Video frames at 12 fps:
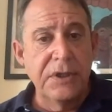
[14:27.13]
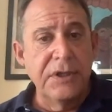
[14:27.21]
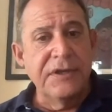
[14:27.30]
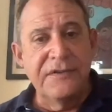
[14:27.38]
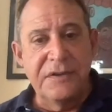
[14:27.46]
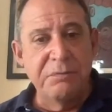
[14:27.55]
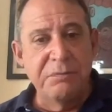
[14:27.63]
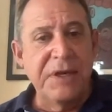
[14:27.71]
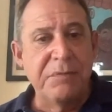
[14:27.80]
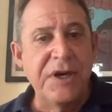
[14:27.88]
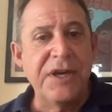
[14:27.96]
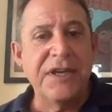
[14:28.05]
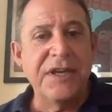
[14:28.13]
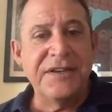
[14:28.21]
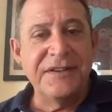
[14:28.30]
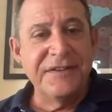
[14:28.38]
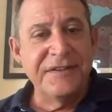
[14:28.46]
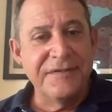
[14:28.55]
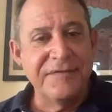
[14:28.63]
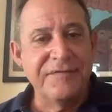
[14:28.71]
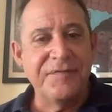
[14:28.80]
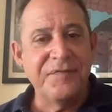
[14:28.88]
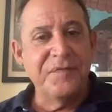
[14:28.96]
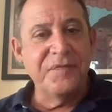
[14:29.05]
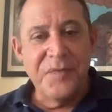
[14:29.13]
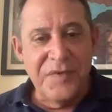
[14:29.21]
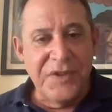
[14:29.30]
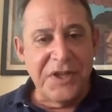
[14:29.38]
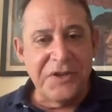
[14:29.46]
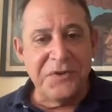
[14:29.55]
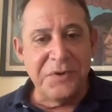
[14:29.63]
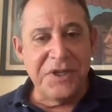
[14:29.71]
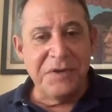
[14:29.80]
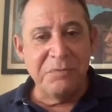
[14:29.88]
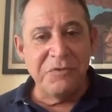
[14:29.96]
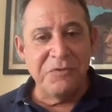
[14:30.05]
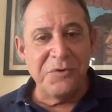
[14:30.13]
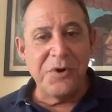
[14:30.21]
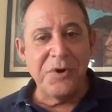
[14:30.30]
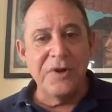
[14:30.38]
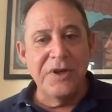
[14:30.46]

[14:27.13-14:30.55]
Because in my mind, not doing it before,